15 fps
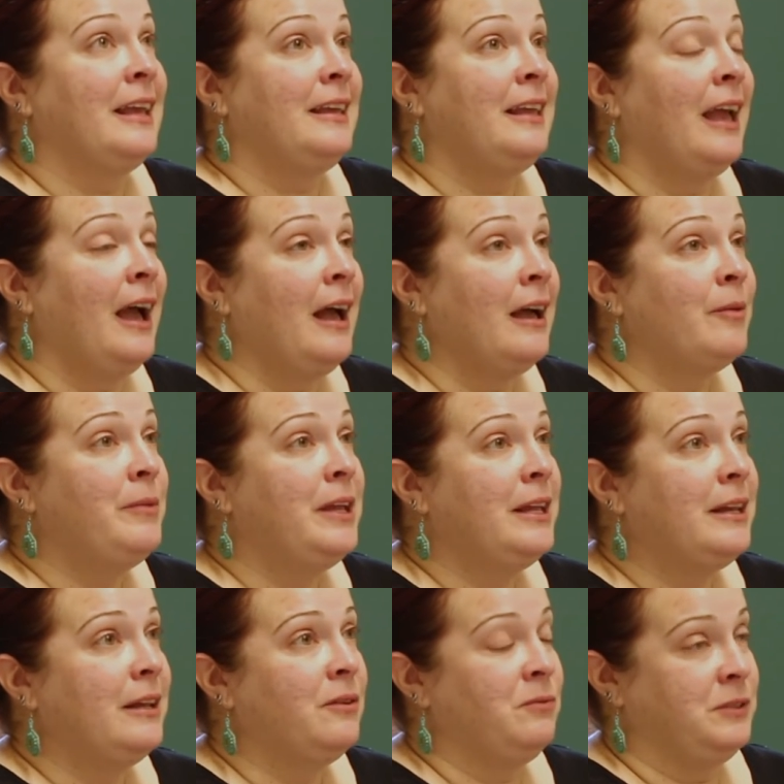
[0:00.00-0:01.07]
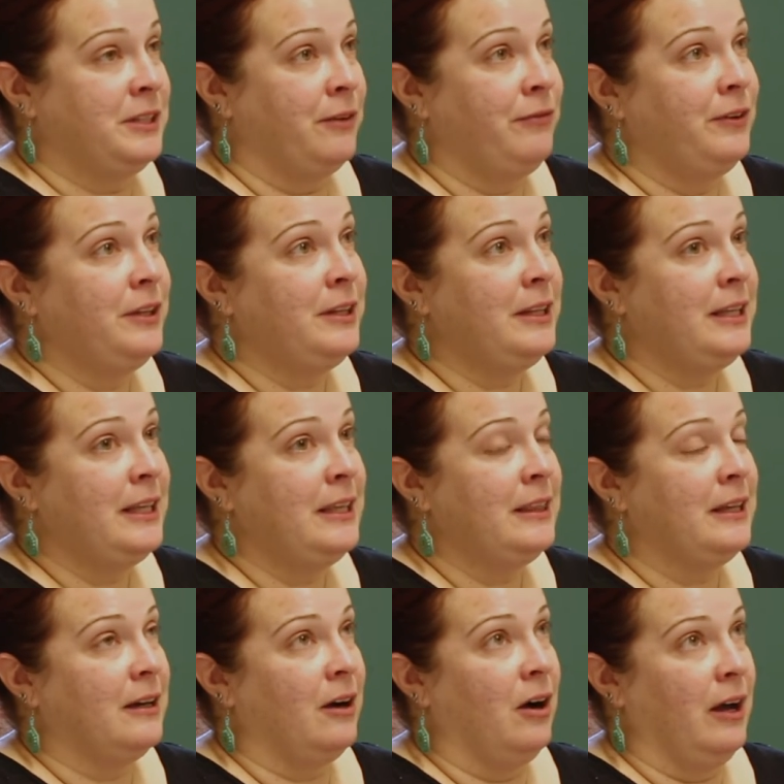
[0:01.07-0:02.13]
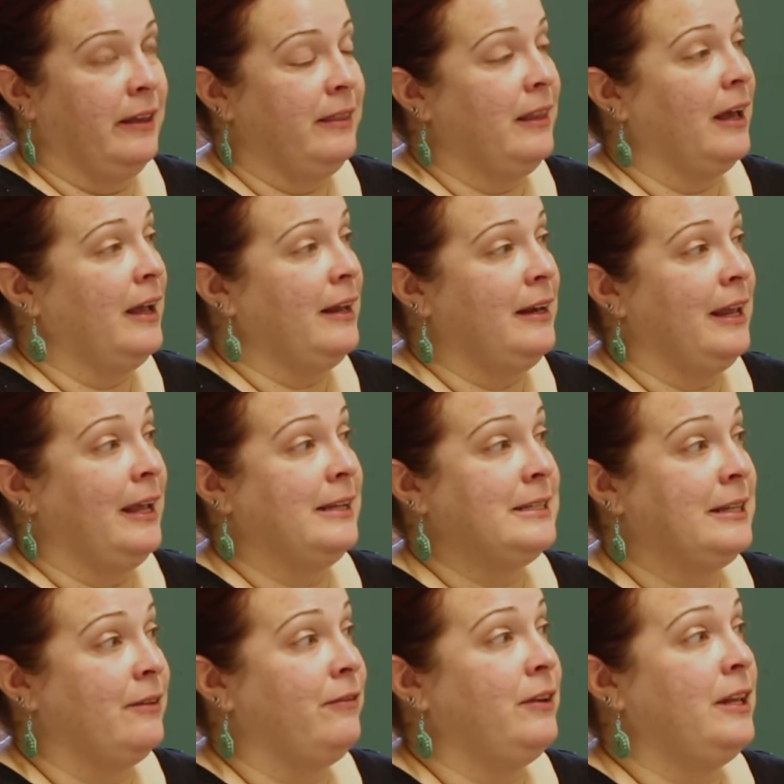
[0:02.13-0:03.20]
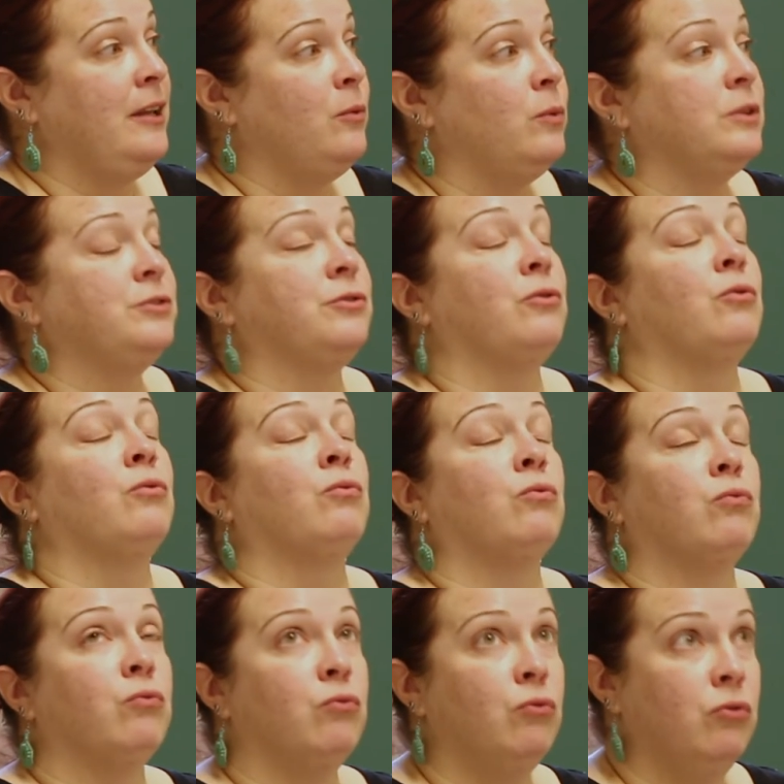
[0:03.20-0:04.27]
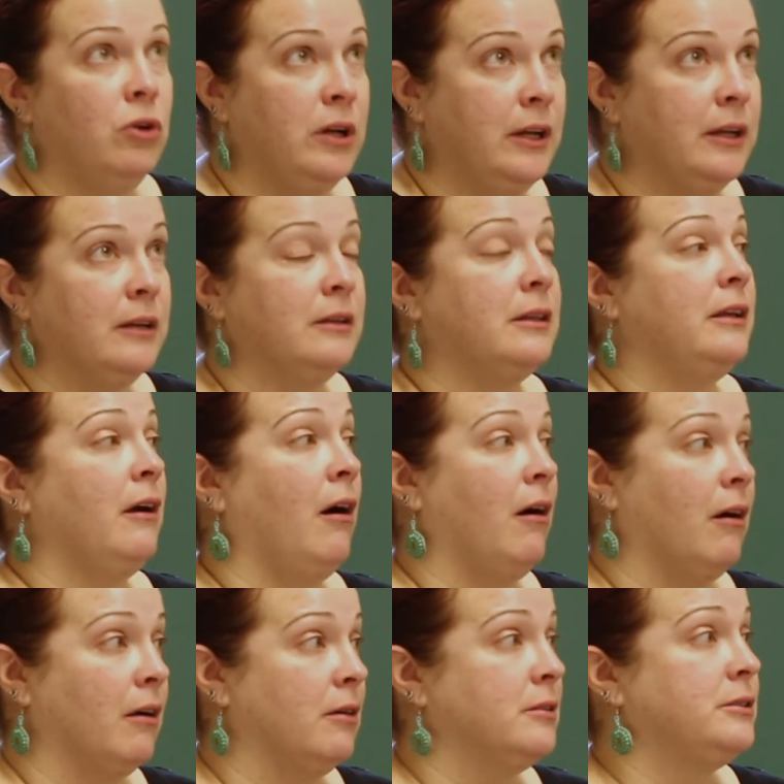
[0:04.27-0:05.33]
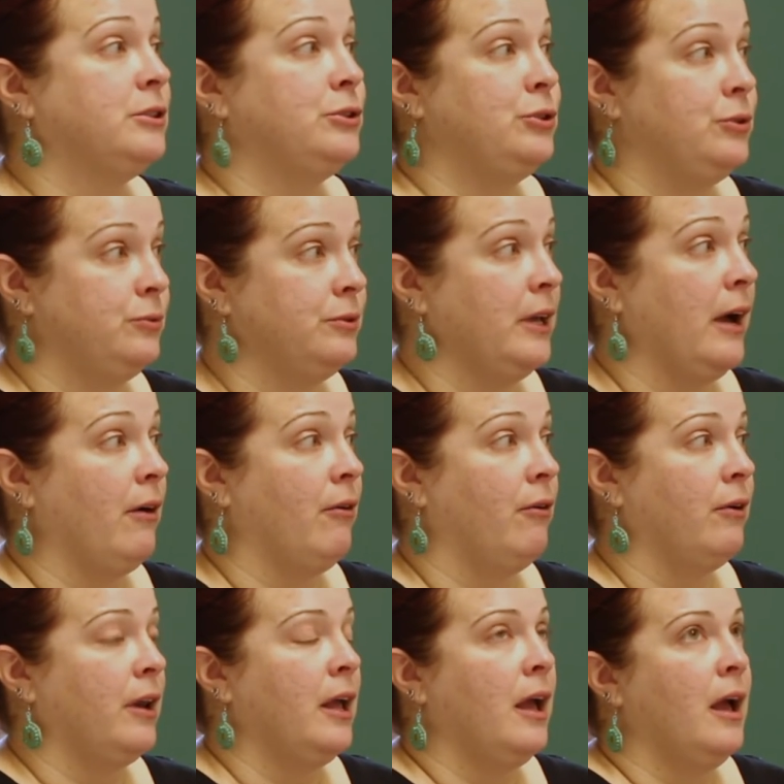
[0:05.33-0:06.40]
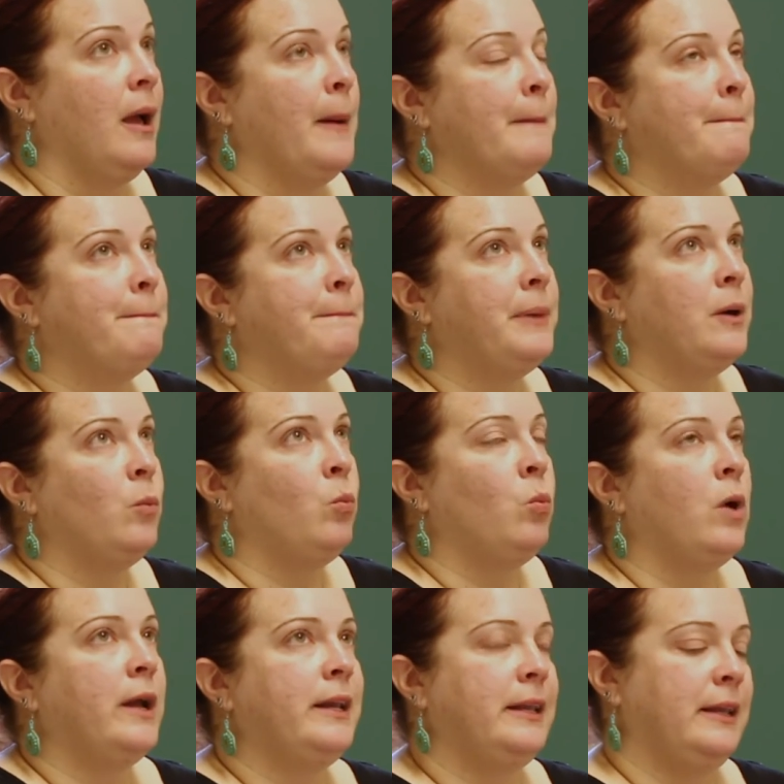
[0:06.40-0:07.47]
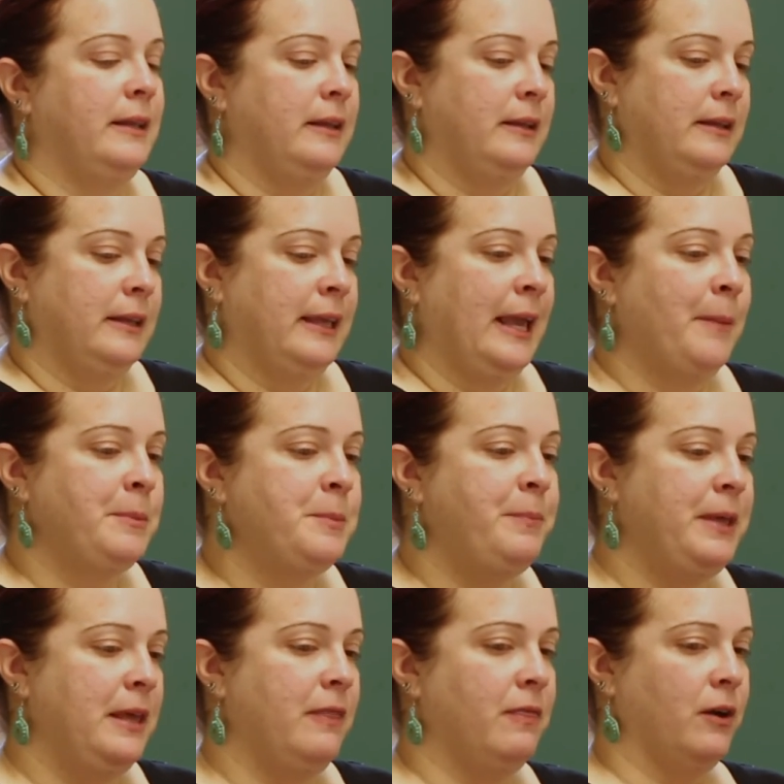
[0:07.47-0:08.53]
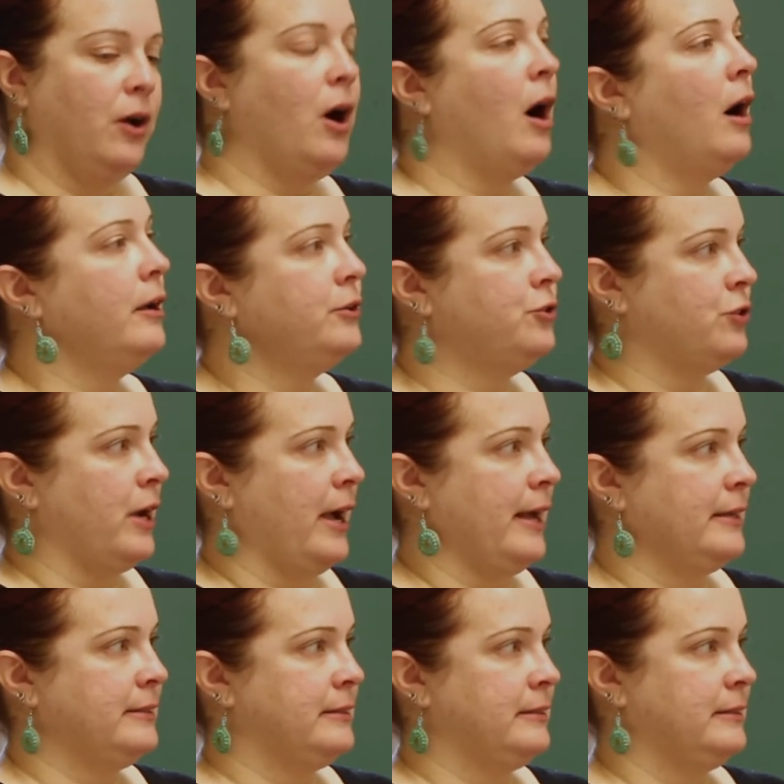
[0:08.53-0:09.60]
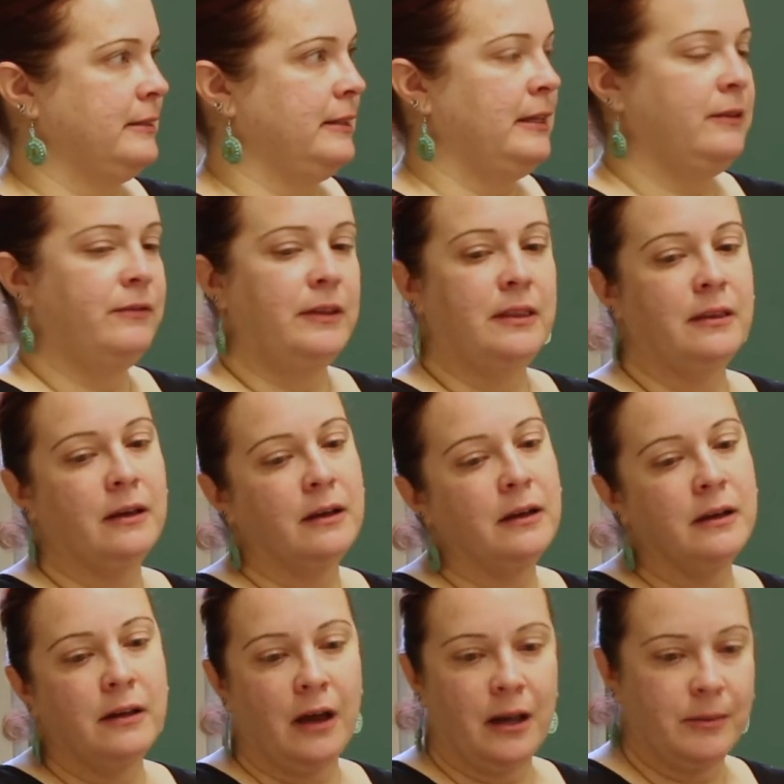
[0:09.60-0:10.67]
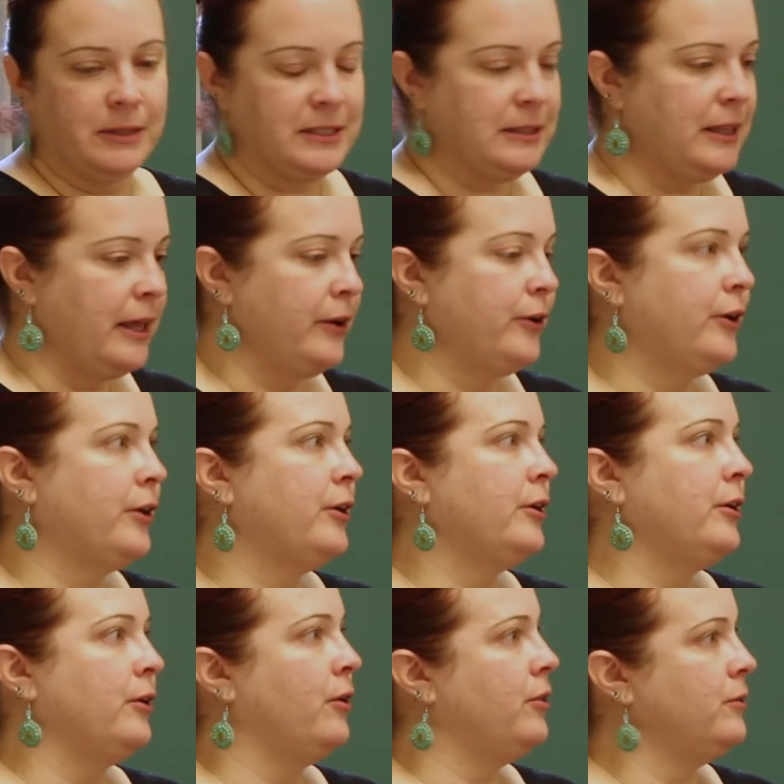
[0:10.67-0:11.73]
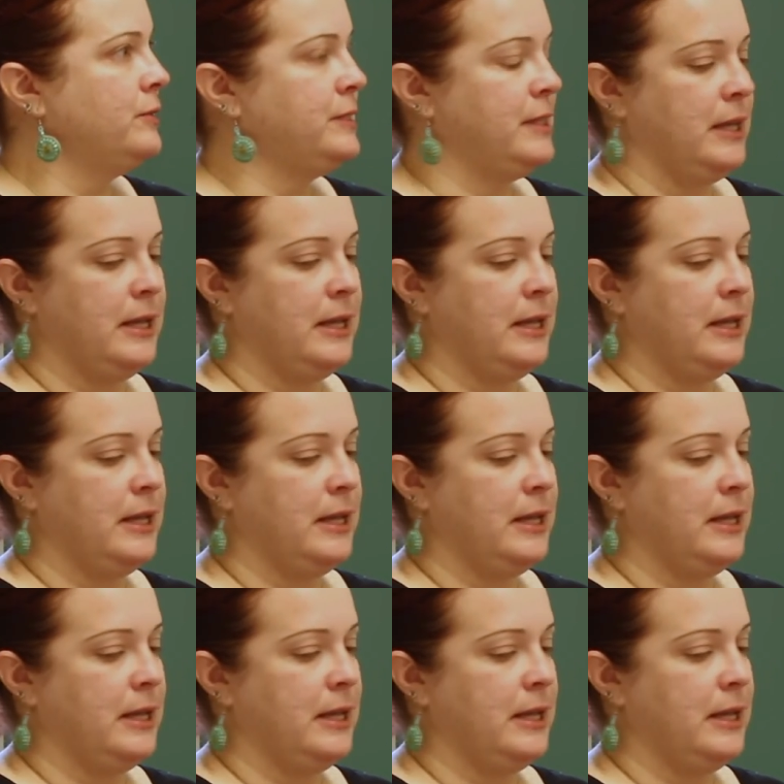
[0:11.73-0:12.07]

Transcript: Yeah, I mean, it definitely the online negativity was really hard to tune out. But what kept being the contrast, even the anonymous letter and all those